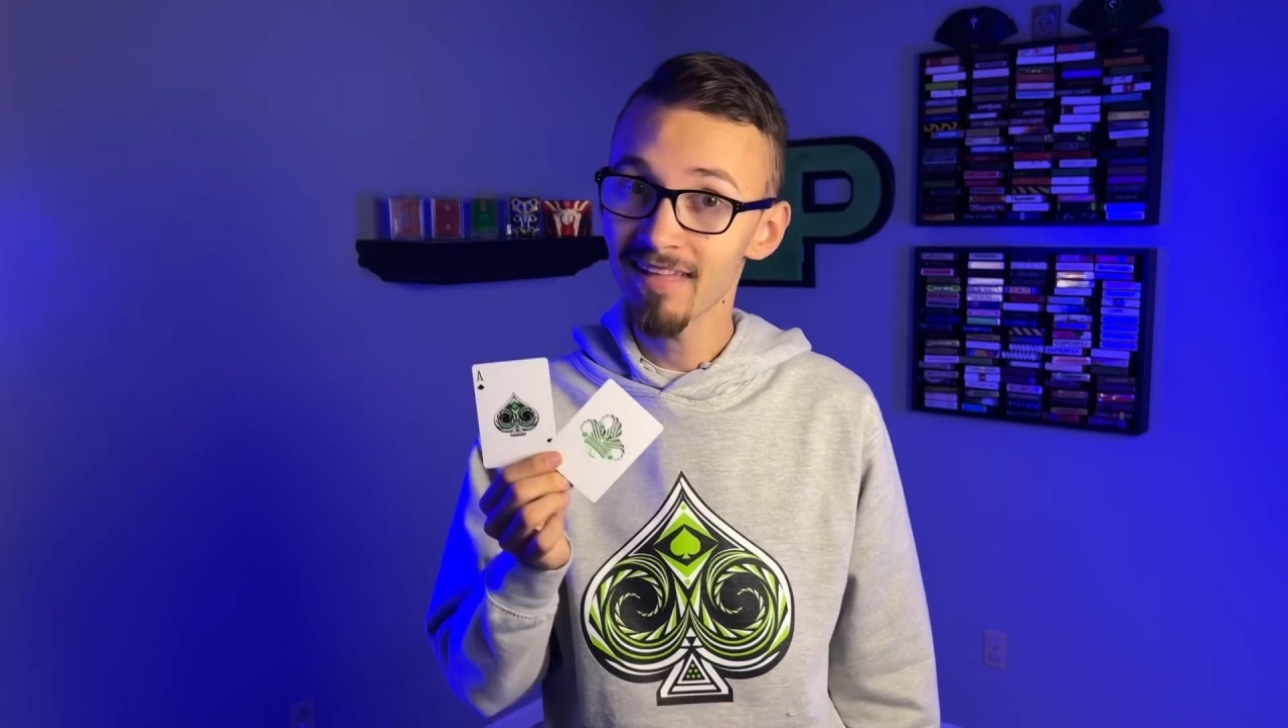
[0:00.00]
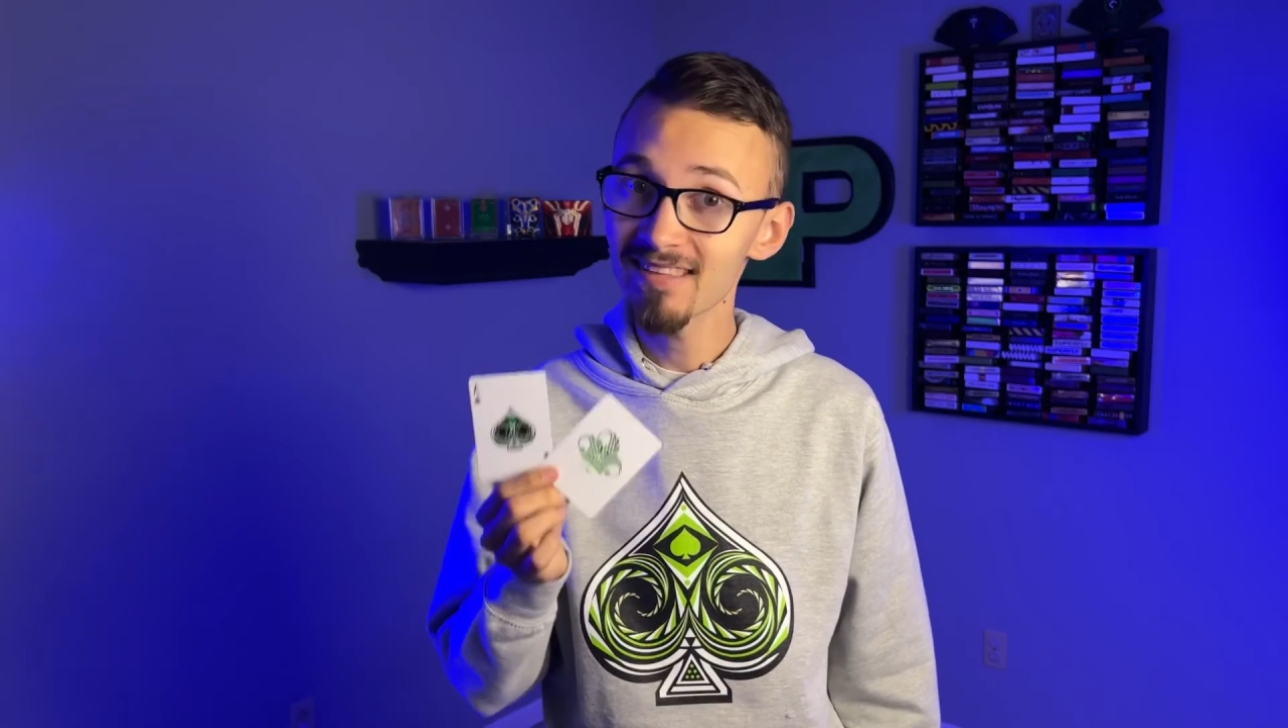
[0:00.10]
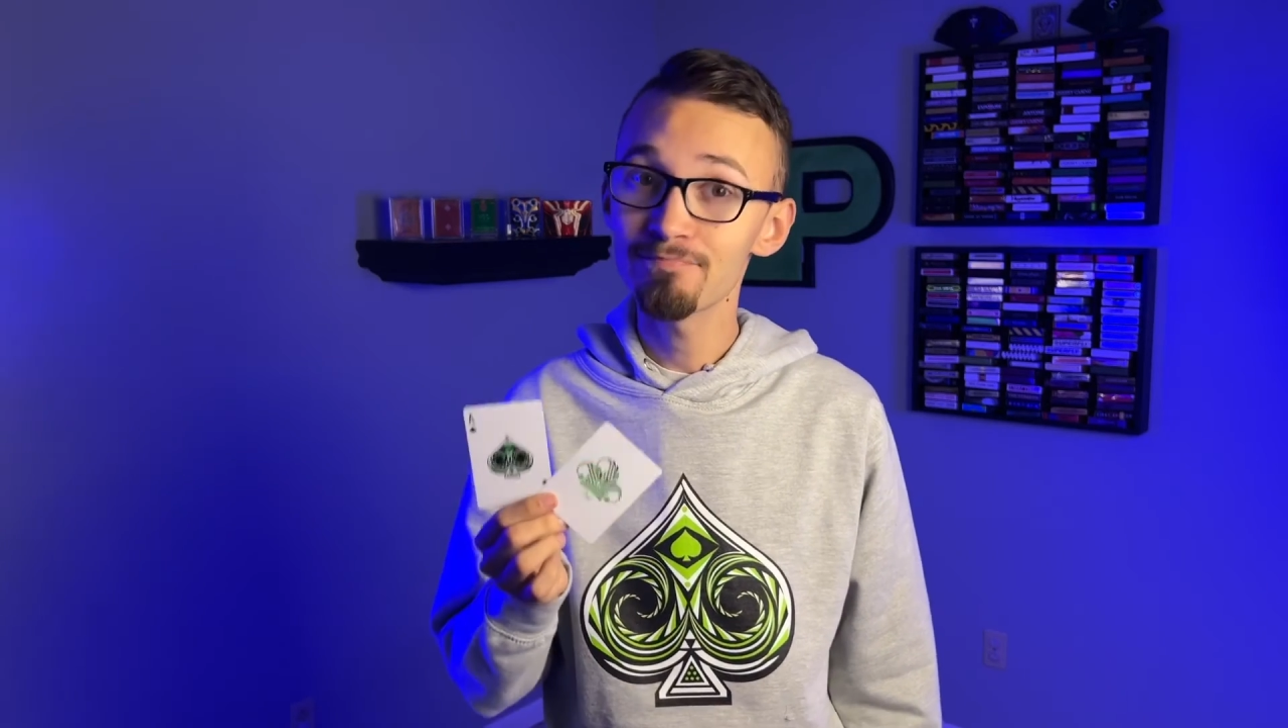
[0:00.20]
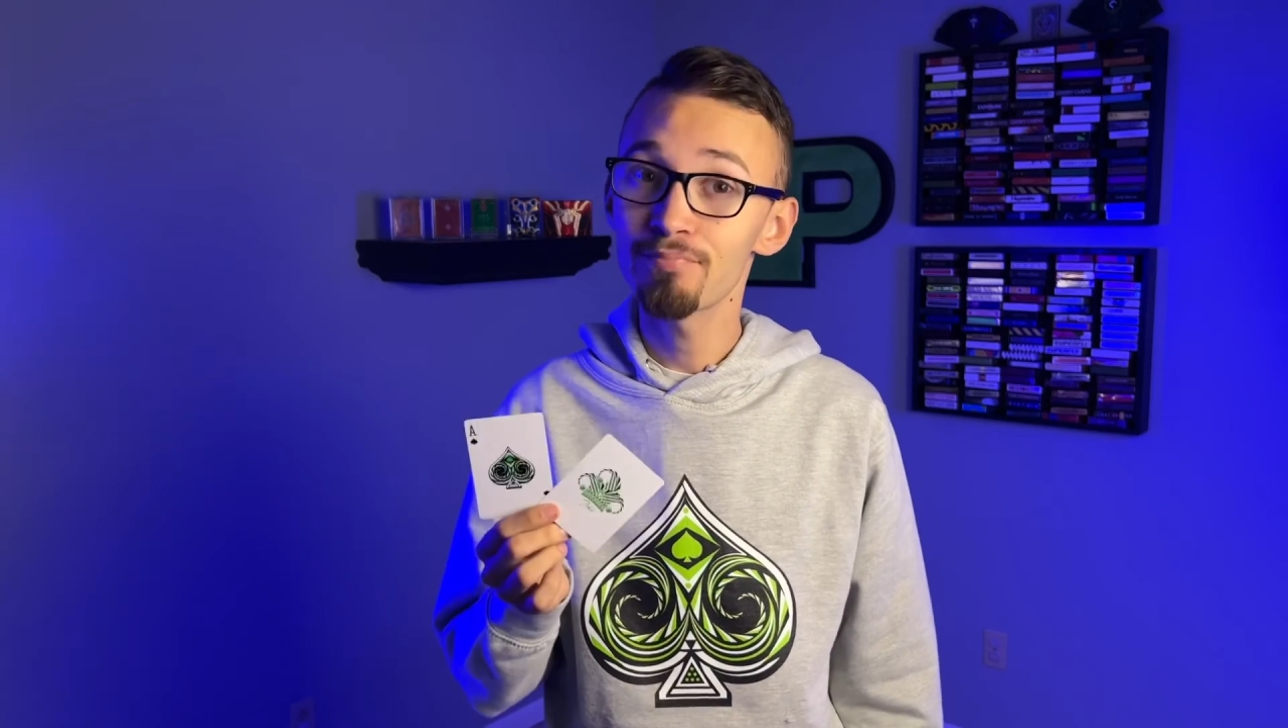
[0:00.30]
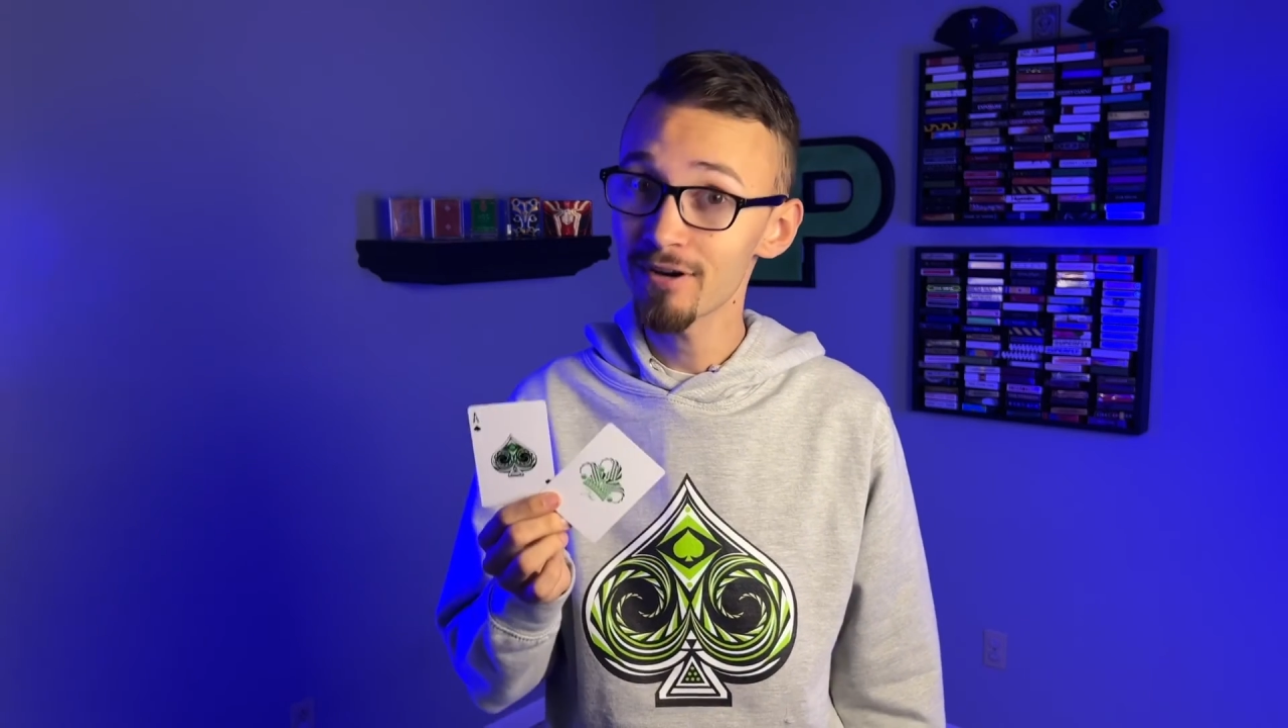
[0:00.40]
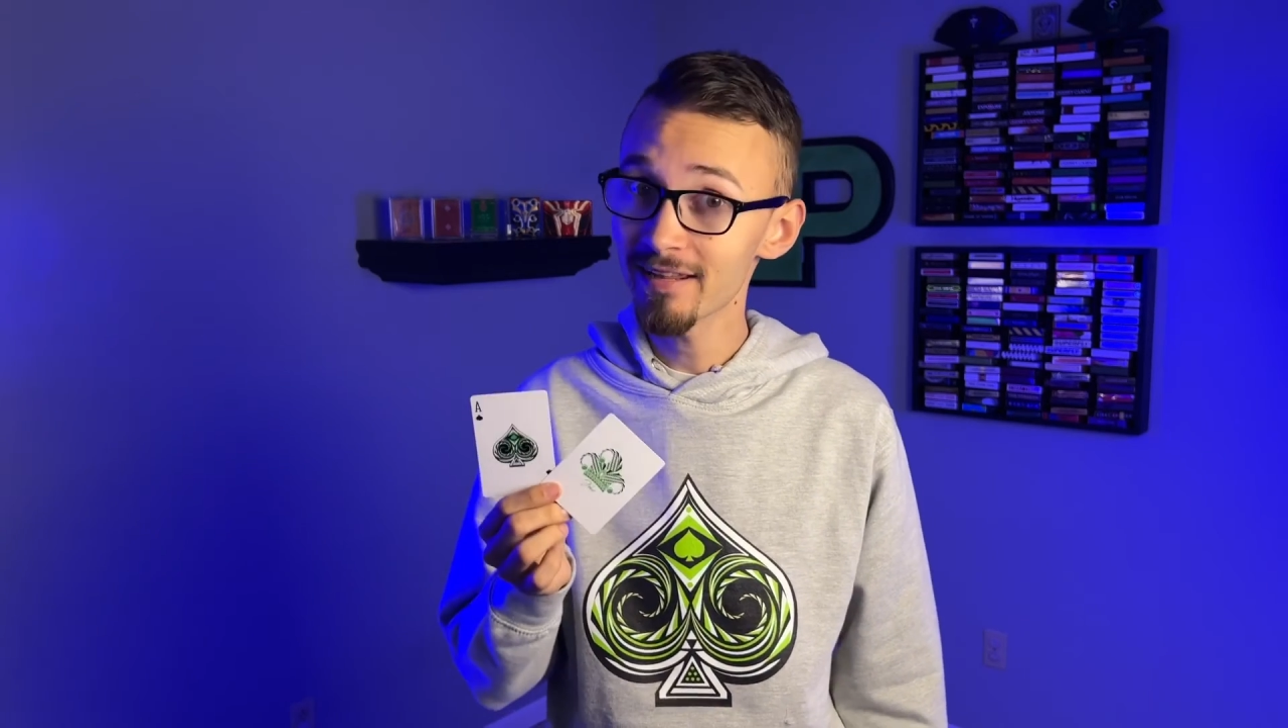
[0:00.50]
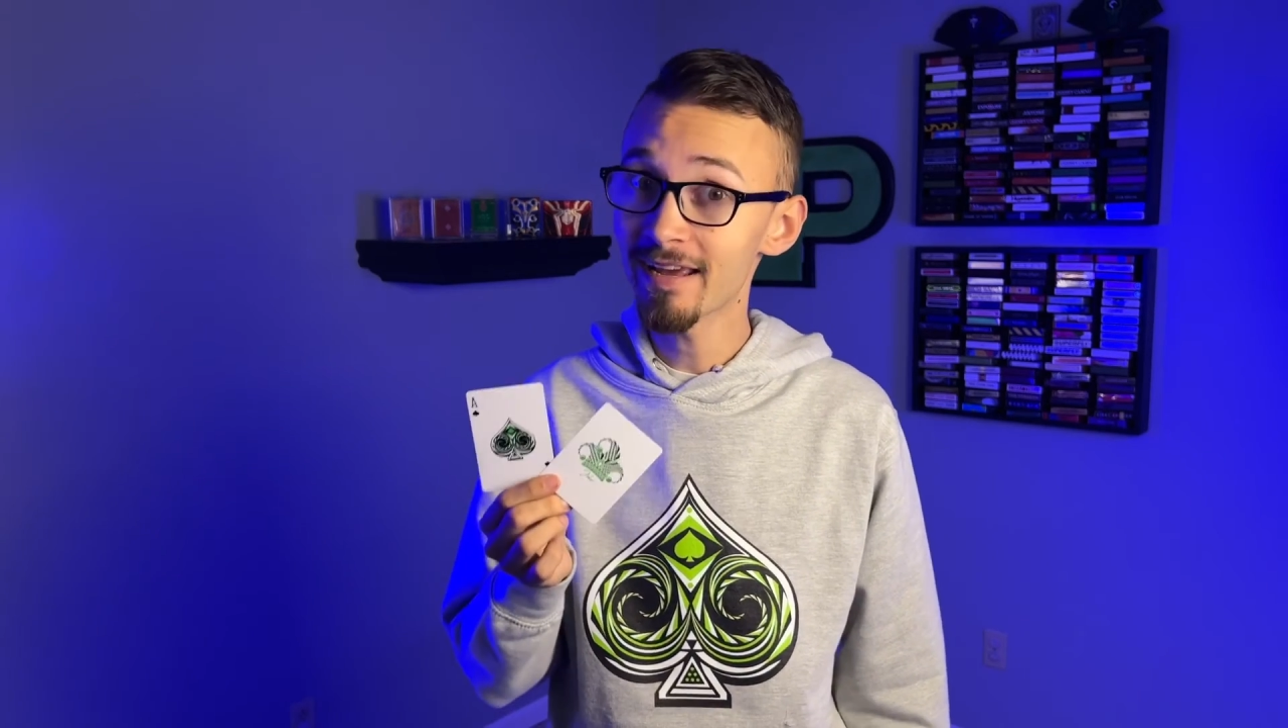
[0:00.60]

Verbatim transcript: that's pretty